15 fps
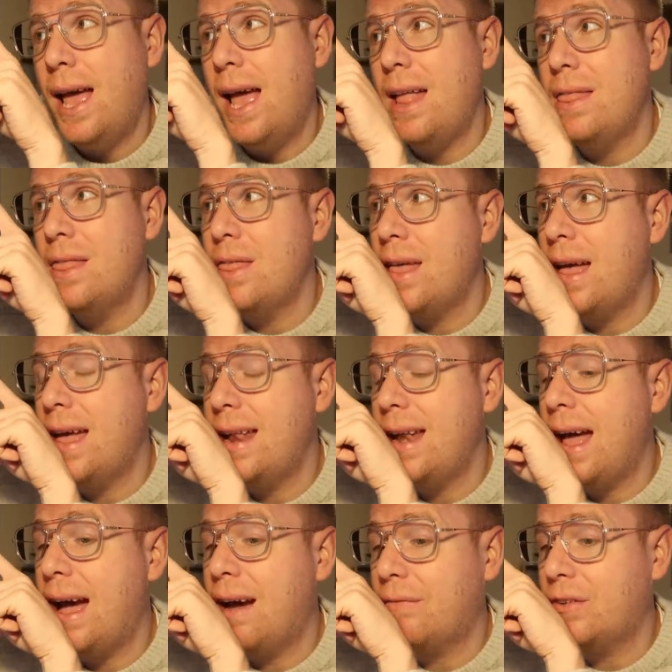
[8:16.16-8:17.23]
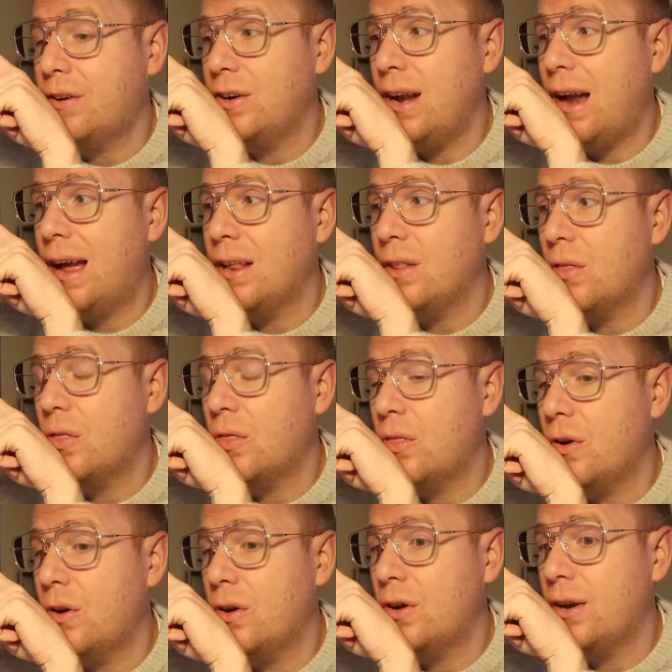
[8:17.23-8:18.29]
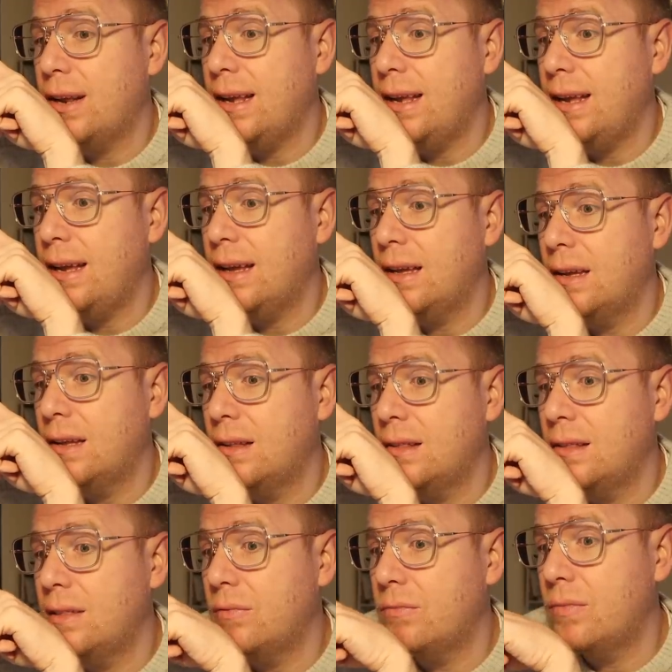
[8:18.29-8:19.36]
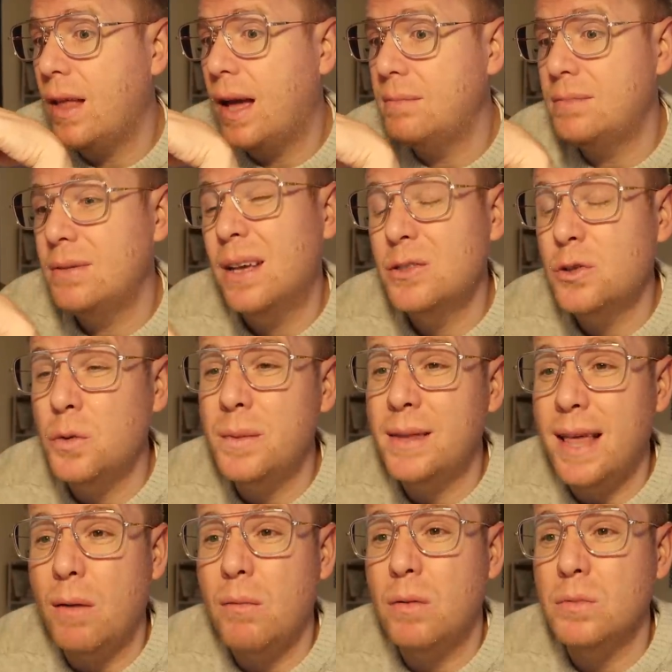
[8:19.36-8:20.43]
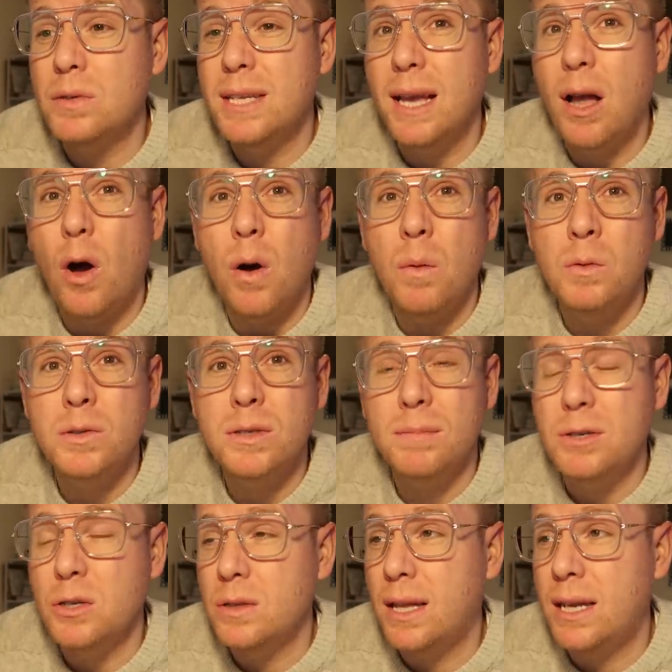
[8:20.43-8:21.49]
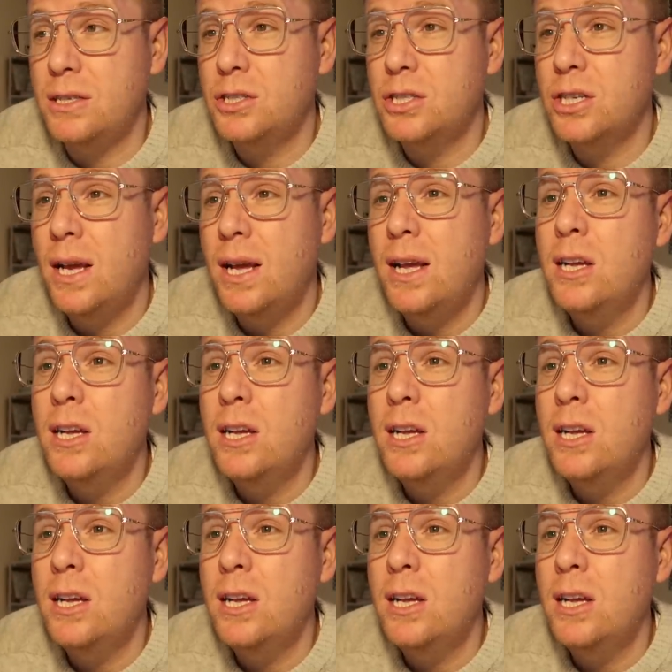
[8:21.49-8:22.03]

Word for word: And then after 9:30, I'm assuming that one will take almost up till lunch.